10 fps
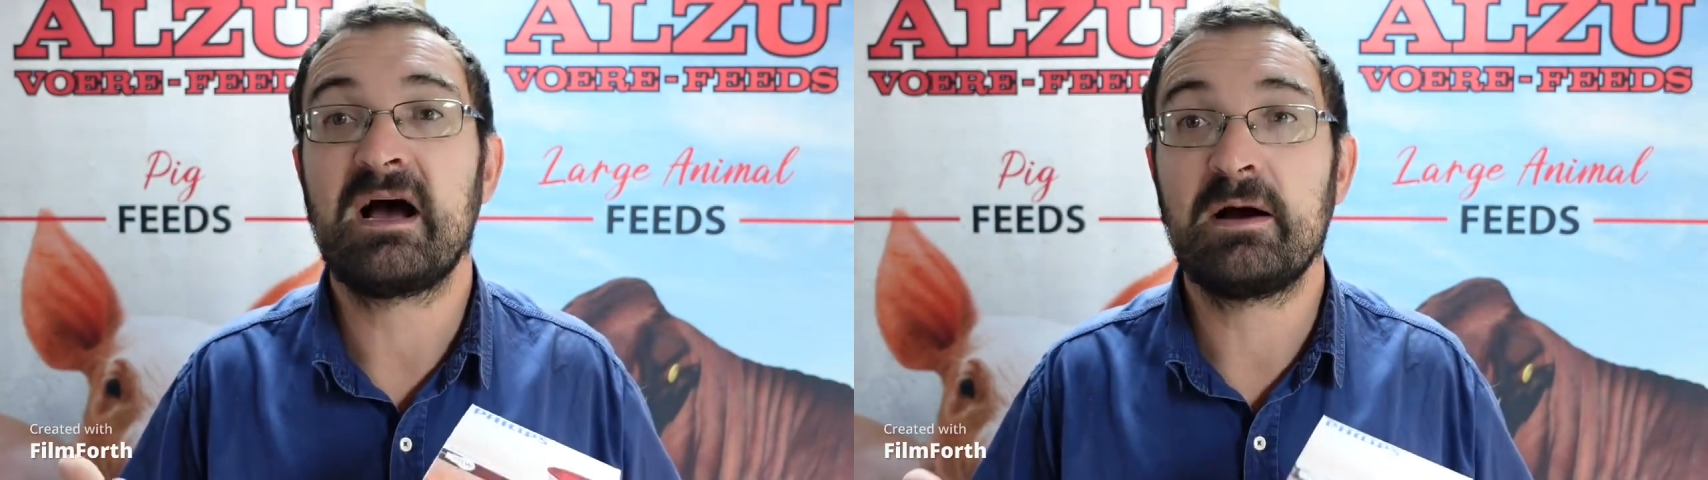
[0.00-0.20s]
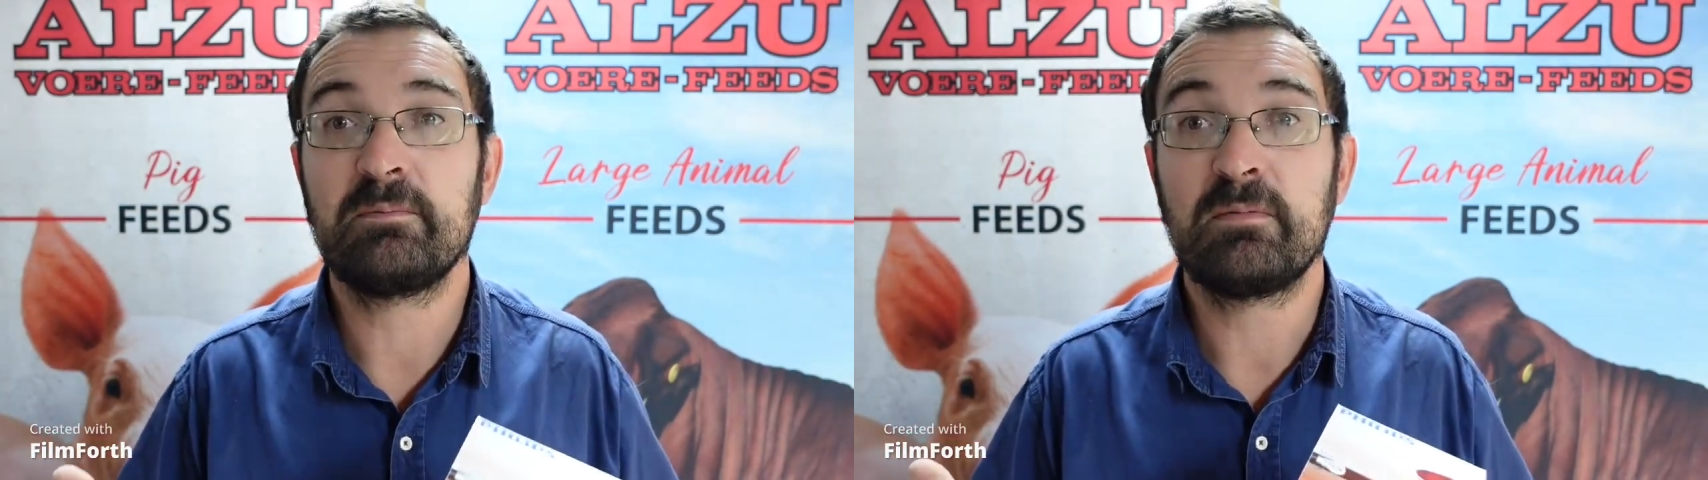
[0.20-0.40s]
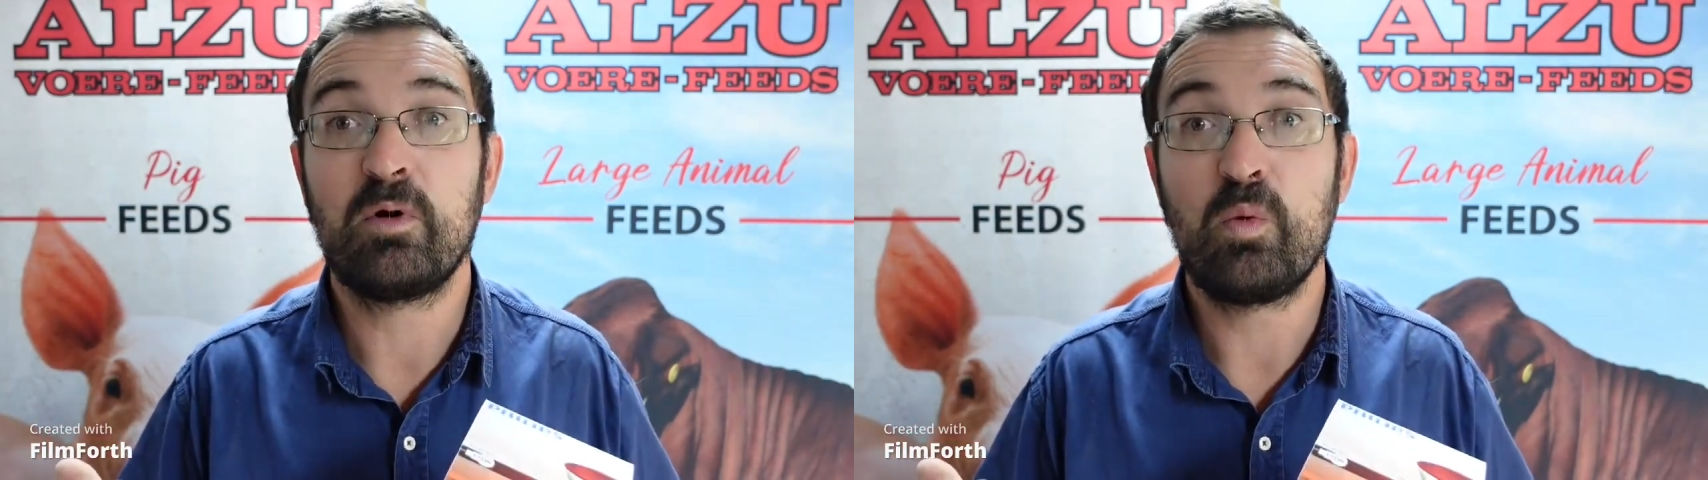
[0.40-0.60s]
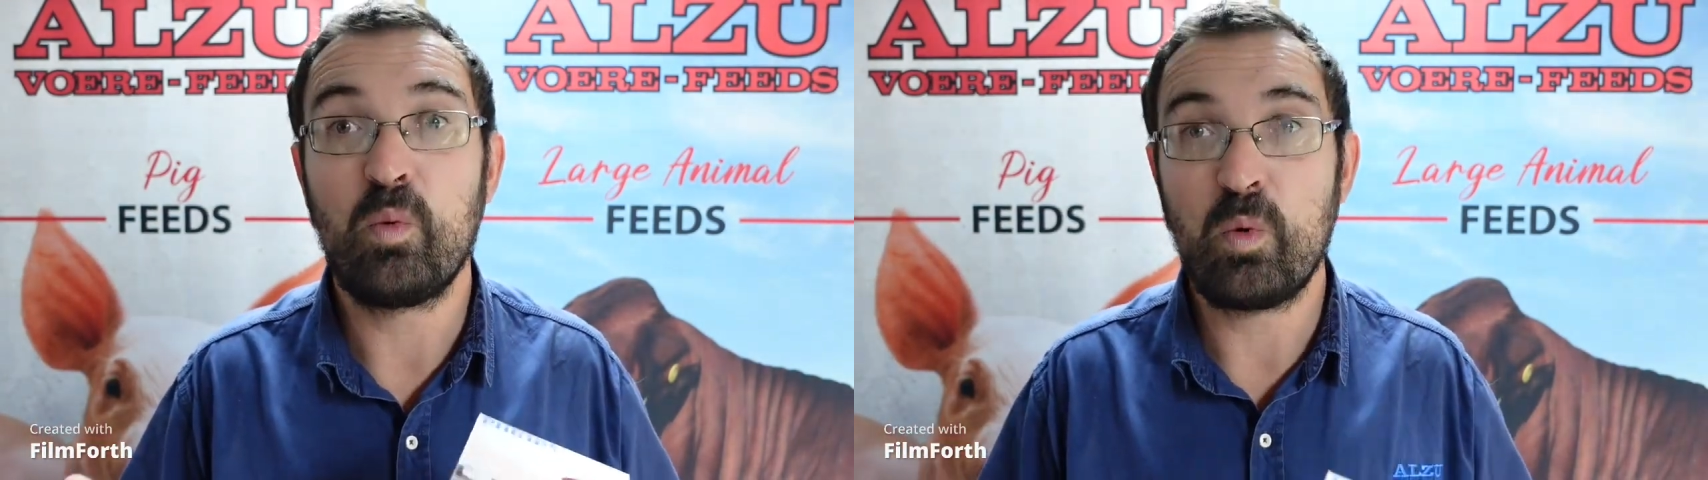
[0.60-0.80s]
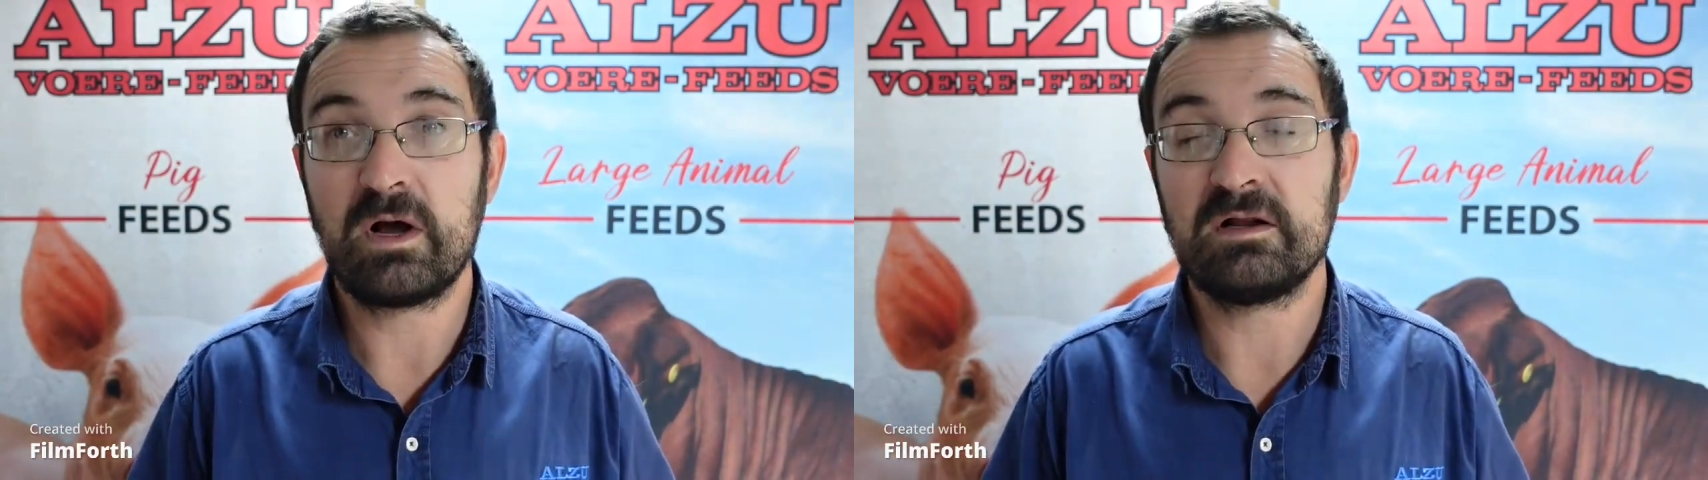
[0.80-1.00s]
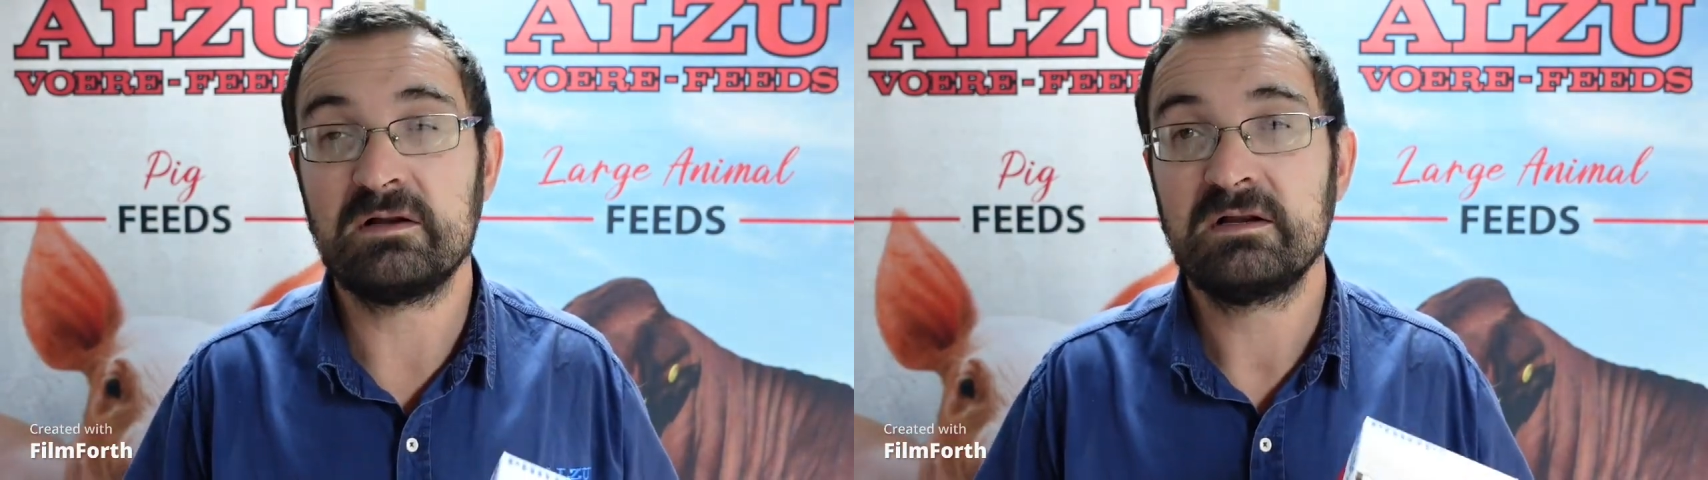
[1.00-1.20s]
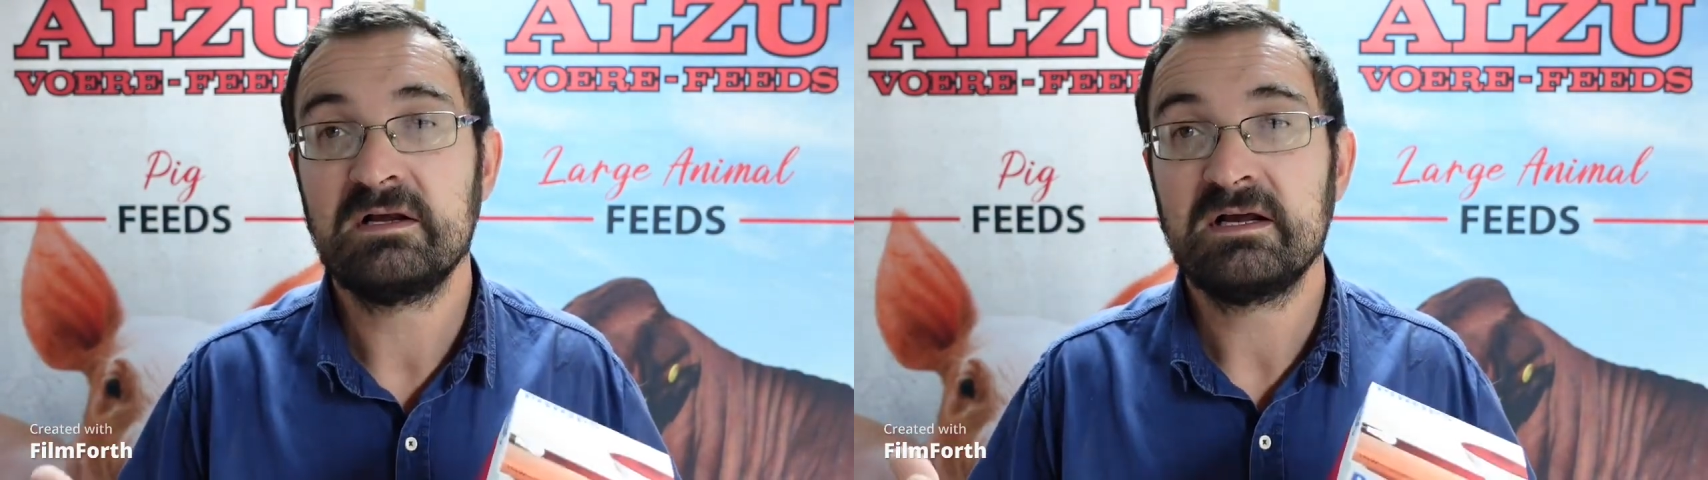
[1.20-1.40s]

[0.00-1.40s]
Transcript: I'm well